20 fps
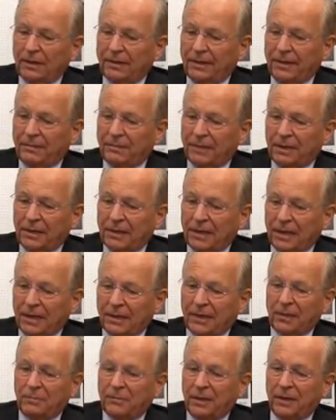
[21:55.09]
namely
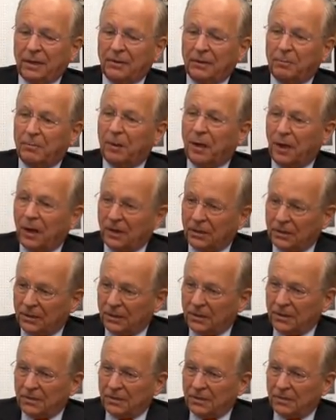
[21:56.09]
that among the
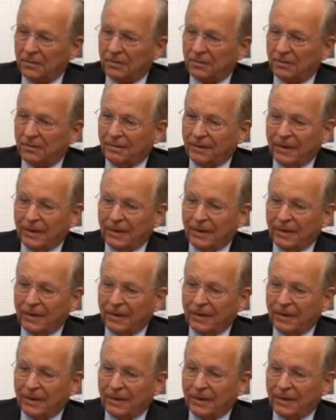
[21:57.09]
partners